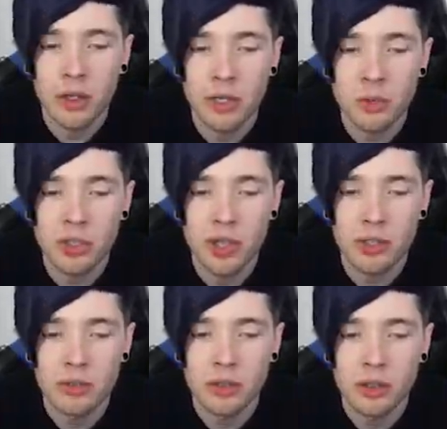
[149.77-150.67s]
Guys, watch
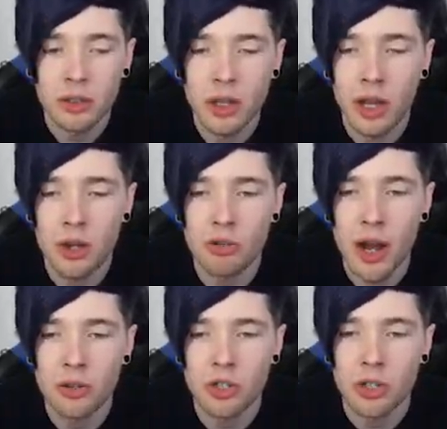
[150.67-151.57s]
this. I can
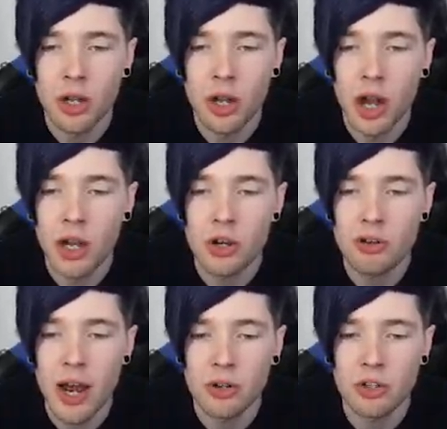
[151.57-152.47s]
crouch. I can
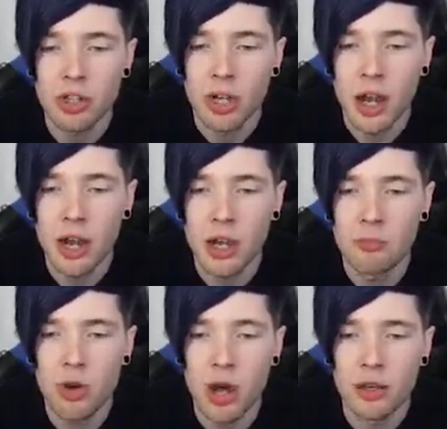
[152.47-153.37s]
crouch. I
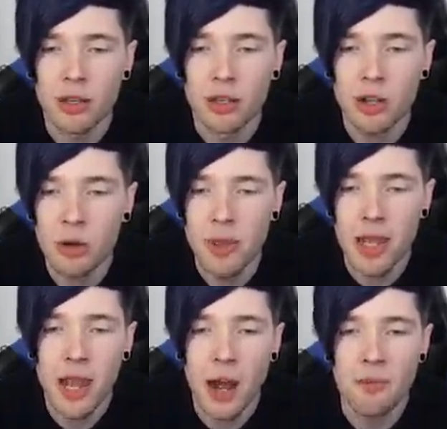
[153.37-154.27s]
can run. Look at
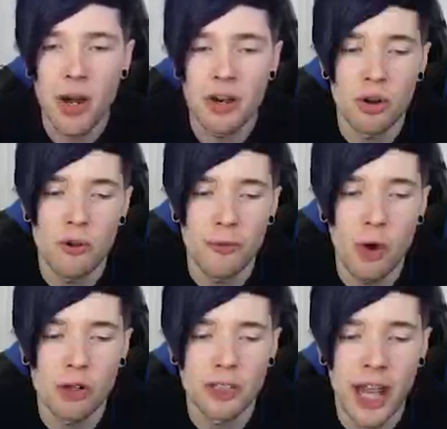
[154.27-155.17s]
me. I'm running on all
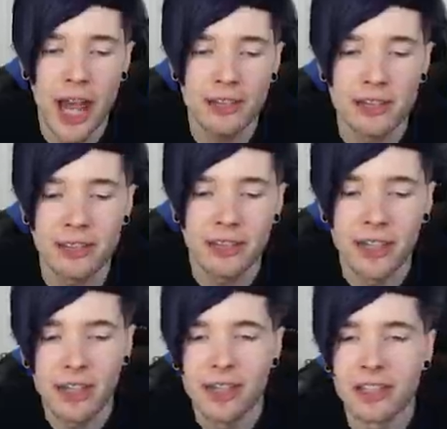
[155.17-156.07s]
fours. Yes.
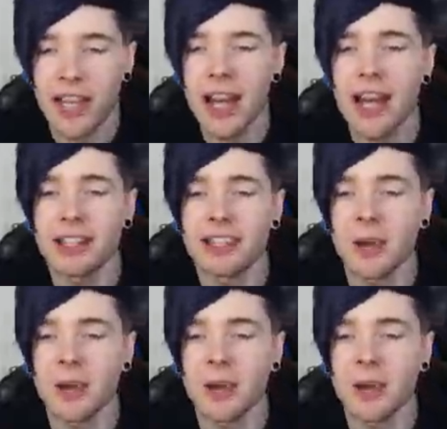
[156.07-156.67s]
Yes.